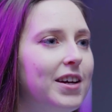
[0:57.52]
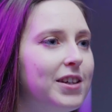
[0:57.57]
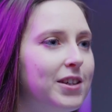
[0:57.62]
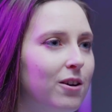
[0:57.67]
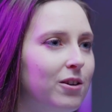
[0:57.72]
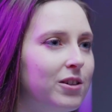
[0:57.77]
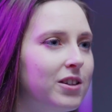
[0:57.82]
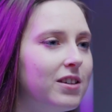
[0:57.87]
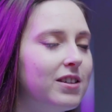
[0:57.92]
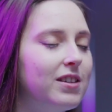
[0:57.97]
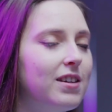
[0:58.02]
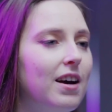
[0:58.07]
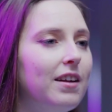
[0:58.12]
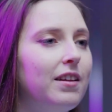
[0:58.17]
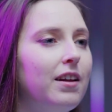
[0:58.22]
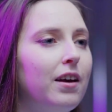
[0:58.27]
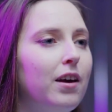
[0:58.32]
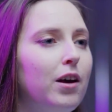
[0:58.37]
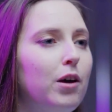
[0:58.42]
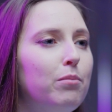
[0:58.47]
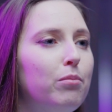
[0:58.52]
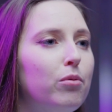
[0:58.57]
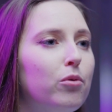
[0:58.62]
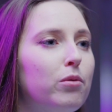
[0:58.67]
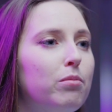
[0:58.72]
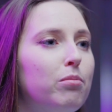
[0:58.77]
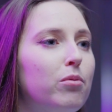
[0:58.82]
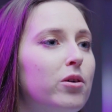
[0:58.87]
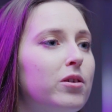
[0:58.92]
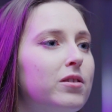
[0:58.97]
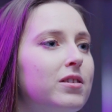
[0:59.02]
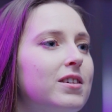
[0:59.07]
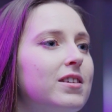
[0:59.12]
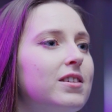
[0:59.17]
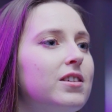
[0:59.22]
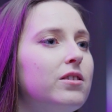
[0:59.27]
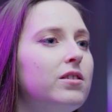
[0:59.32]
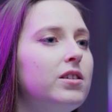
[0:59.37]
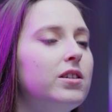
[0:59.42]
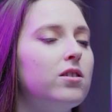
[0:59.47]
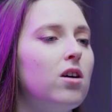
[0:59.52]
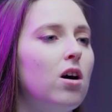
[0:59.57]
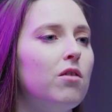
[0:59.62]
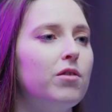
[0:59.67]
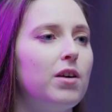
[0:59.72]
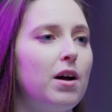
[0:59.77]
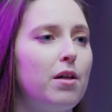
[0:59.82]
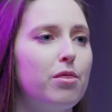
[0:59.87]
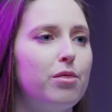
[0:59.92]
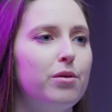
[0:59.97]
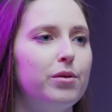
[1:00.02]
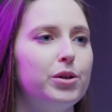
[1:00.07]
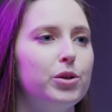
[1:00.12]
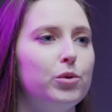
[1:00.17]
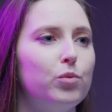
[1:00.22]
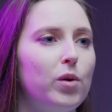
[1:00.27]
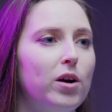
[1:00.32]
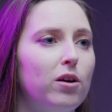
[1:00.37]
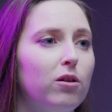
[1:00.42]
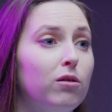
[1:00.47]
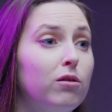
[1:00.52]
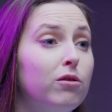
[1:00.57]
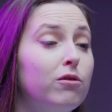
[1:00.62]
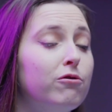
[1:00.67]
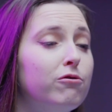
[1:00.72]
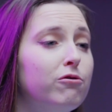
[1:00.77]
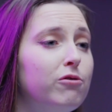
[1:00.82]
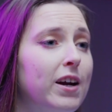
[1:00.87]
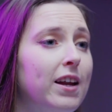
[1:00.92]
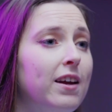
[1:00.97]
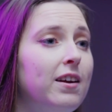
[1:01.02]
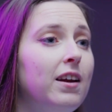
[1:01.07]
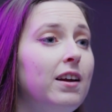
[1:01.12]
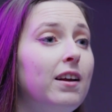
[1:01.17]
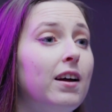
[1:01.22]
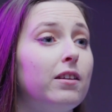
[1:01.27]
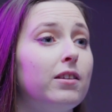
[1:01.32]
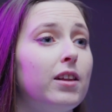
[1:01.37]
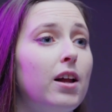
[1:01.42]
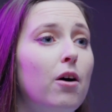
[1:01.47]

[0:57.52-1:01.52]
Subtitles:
It is also said that he purported to discover Antony's will, reading it out